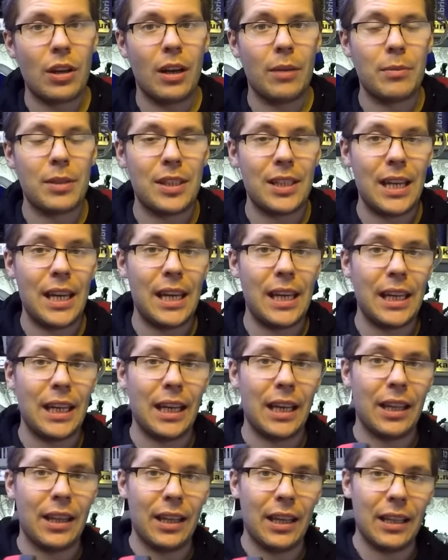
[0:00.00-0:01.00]
I'm
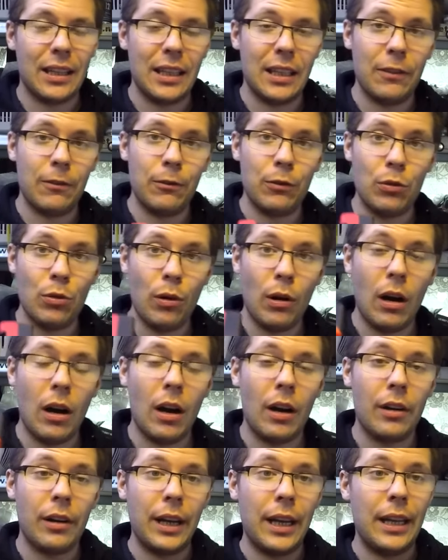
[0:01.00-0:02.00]
saying that if you
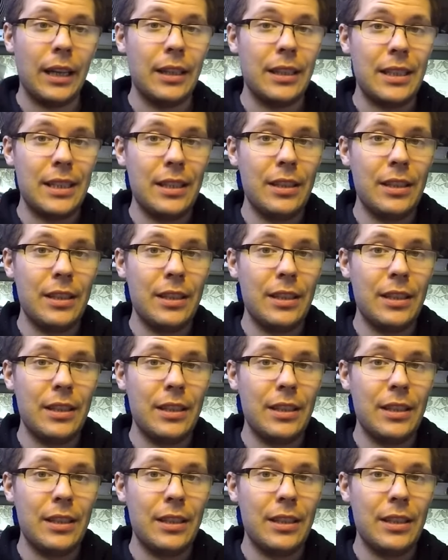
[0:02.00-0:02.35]
are a